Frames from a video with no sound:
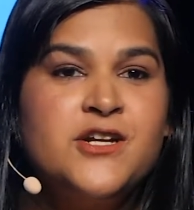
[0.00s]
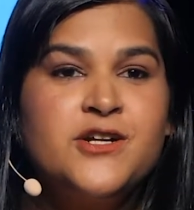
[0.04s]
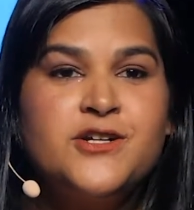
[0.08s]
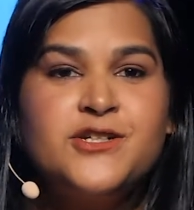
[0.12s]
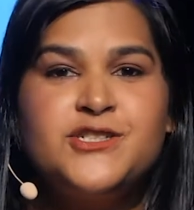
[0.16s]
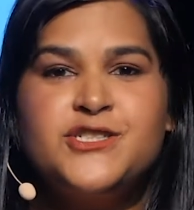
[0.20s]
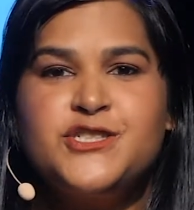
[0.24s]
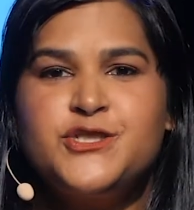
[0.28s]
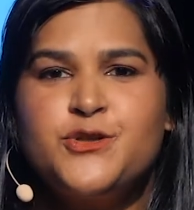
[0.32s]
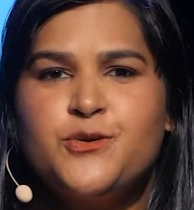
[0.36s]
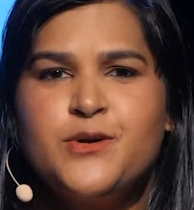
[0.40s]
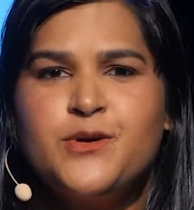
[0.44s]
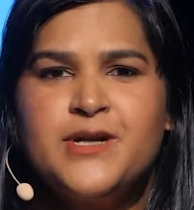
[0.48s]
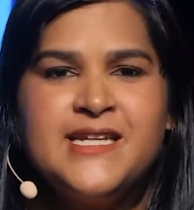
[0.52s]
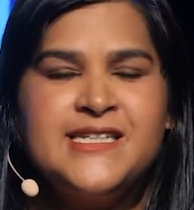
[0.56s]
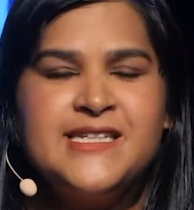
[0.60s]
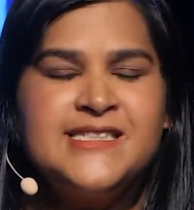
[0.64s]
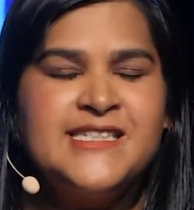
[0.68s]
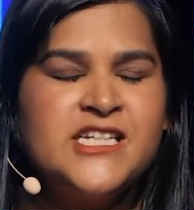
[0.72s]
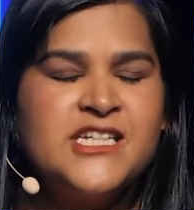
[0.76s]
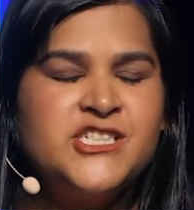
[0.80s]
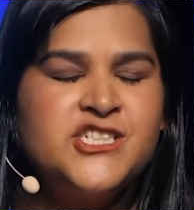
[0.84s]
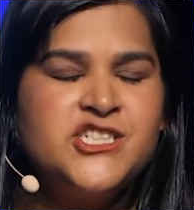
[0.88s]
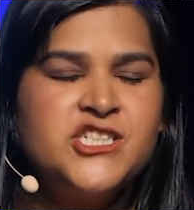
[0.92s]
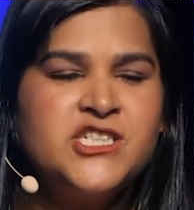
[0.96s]
Her story
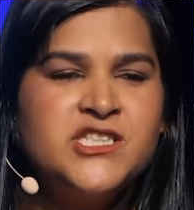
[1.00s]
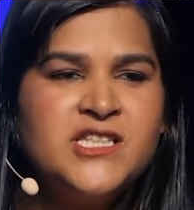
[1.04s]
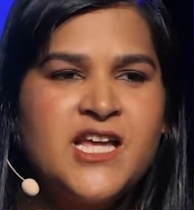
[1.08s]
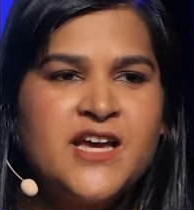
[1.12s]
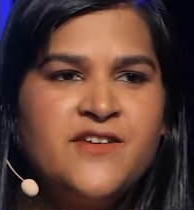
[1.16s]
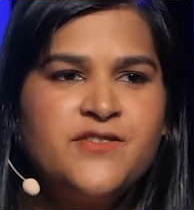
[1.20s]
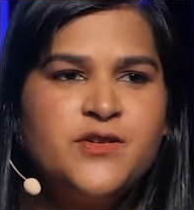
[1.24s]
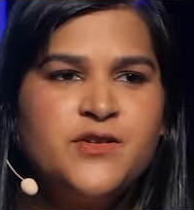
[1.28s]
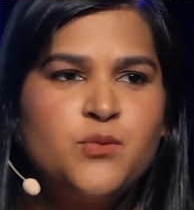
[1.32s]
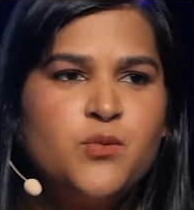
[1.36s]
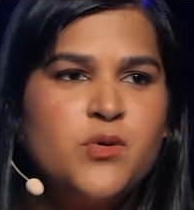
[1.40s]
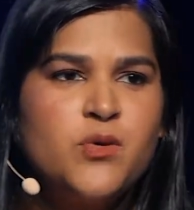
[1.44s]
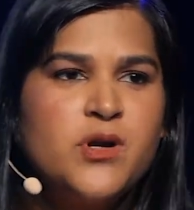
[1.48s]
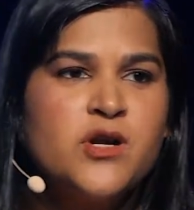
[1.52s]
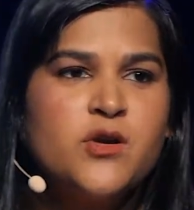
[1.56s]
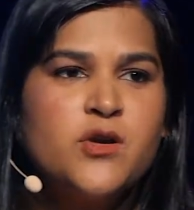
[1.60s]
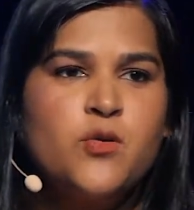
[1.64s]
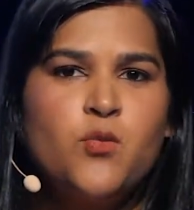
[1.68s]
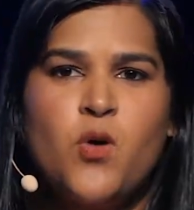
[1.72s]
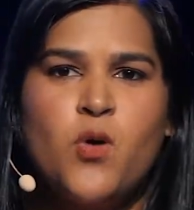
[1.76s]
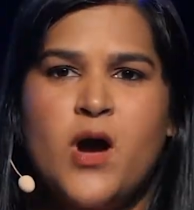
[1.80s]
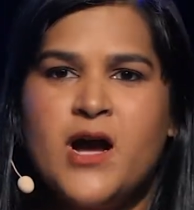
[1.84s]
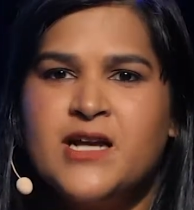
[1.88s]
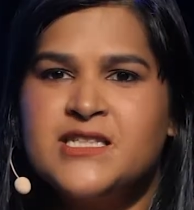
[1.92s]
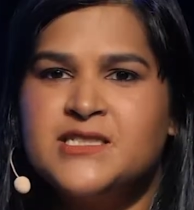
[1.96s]
is that she left work,
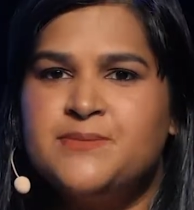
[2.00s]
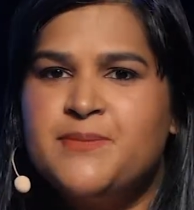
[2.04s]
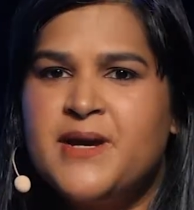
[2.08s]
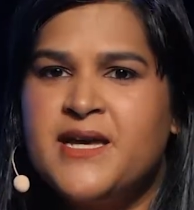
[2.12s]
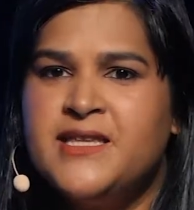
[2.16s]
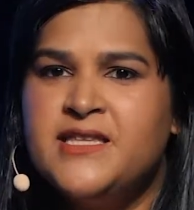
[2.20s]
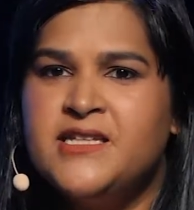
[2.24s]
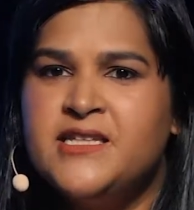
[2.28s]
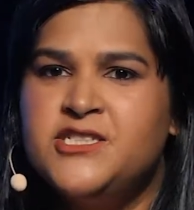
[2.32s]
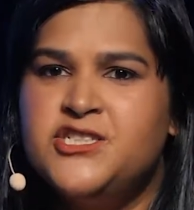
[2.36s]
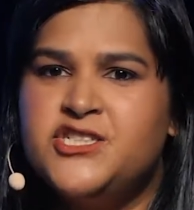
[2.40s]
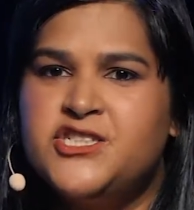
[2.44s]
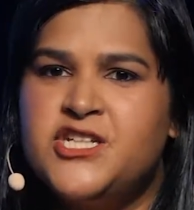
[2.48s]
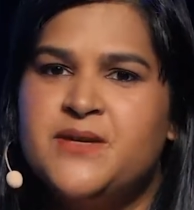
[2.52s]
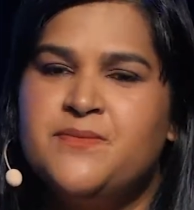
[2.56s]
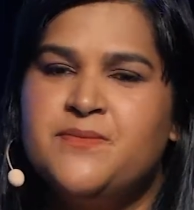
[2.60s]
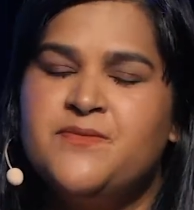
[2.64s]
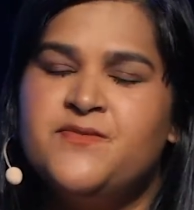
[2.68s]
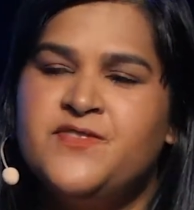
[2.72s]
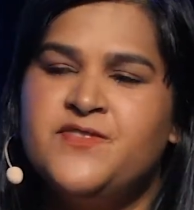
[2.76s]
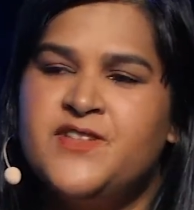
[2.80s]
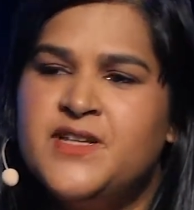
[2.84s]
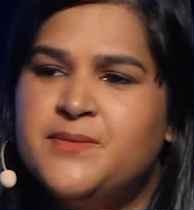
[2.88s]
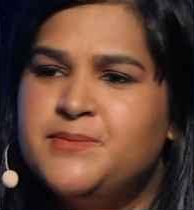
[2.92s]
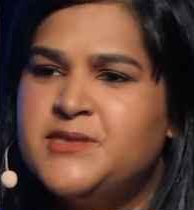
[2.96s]
walked by the
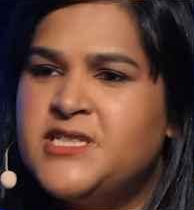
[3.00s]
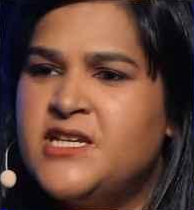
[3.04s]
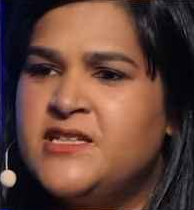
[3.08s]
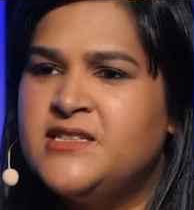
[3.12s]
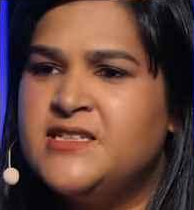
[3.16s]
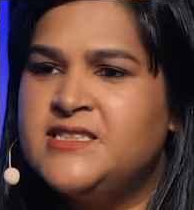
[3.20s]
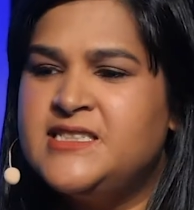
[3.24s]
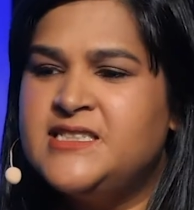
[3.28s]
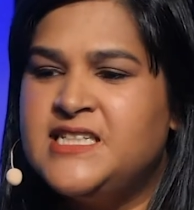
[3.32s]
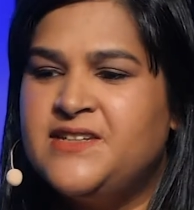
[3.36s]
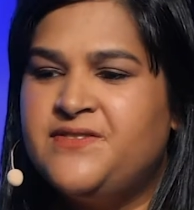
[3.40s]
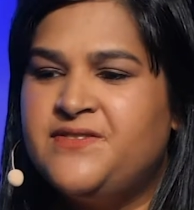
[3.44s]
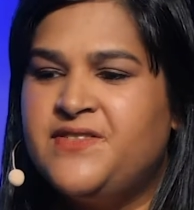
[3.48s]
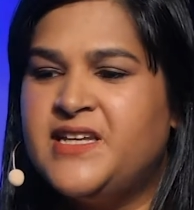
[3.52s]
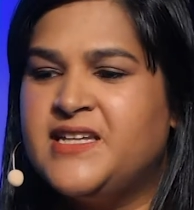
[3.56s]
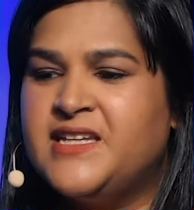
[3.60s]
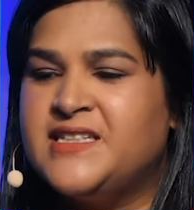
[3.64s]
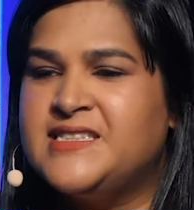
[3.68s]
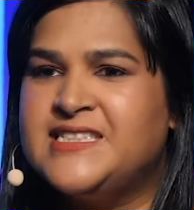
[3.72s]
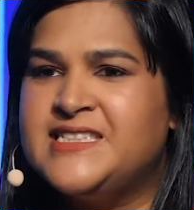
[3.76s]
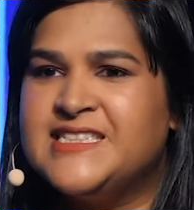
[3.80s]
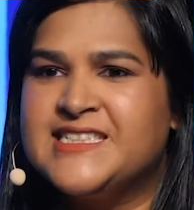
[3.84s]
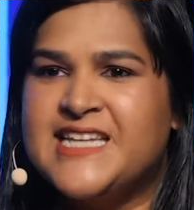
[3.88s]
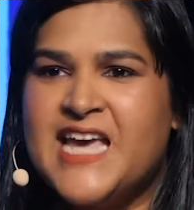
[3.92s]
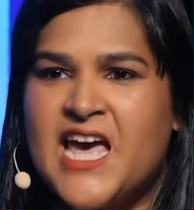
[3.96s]
gym, flipped on the T V,
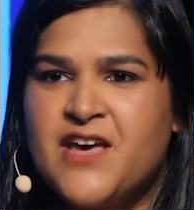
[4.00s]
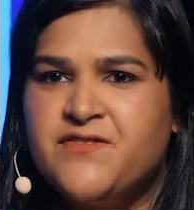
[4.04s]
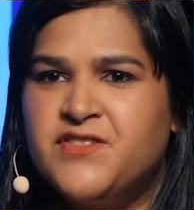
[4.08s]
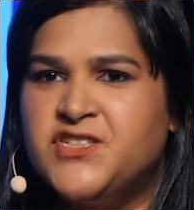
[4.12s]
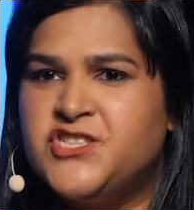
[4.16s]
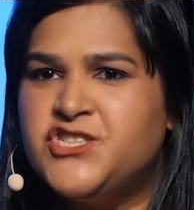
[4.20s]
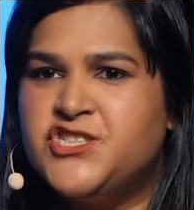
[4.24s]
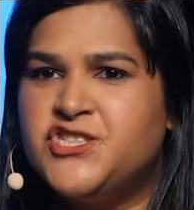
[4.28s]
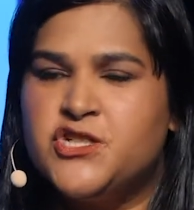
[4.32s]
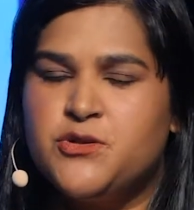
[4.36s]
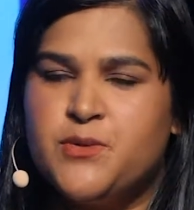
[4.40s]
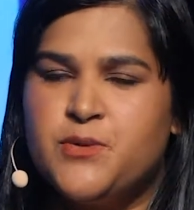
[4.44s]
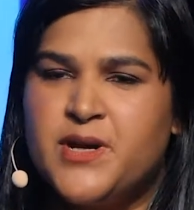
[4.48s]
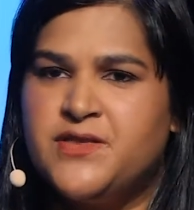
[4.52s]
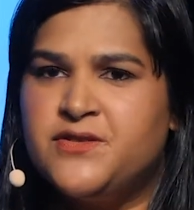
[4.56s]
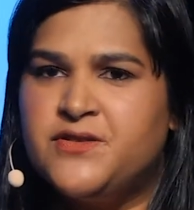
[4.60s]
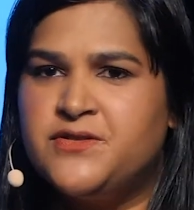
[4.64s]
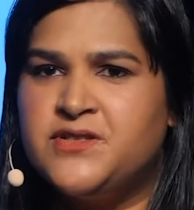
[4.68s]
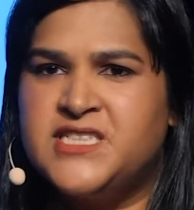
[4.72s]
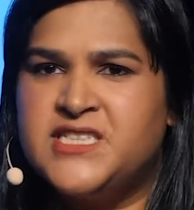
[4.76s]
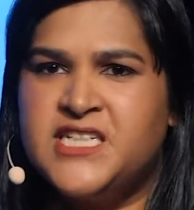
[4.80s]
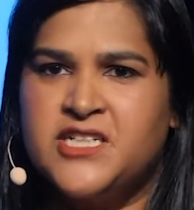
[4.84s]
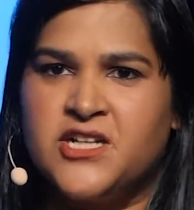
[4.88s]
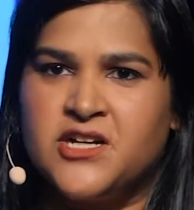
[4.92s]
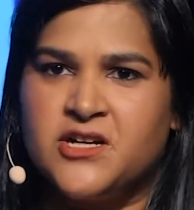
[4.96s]
and scavenged her way
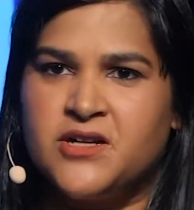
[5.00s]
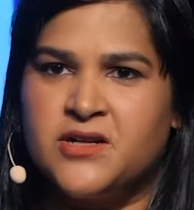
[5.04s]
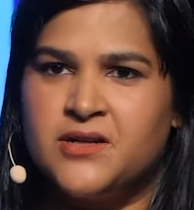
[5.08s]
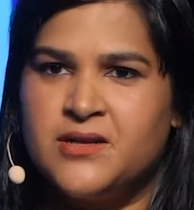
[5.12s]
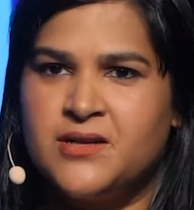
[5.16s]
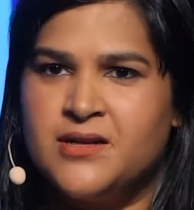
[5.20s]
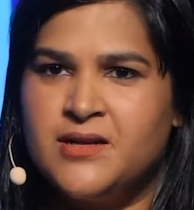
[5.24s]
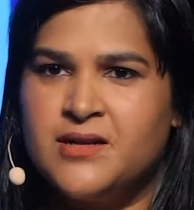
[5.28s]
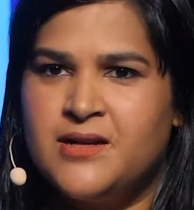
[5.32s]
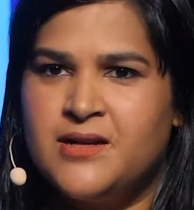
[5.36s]
through dinner.